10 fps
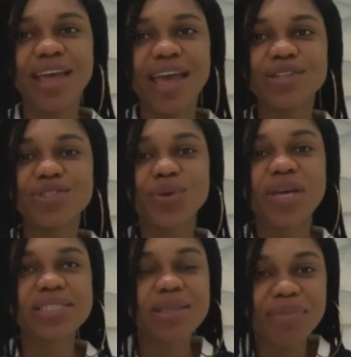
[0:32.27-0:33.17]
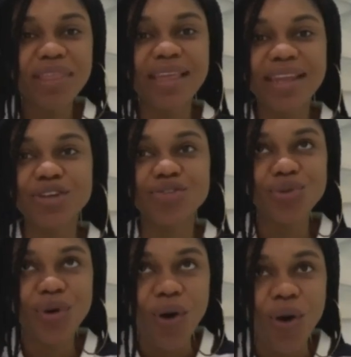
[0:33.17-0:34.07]
And so it's something that I do
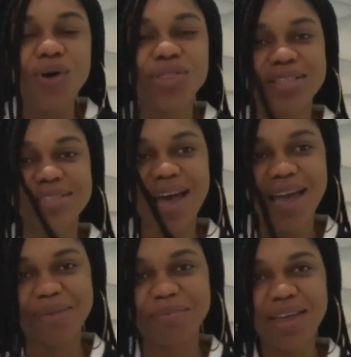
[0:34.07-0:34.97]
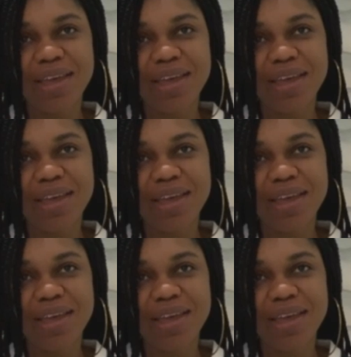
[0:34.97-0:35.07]
all the time.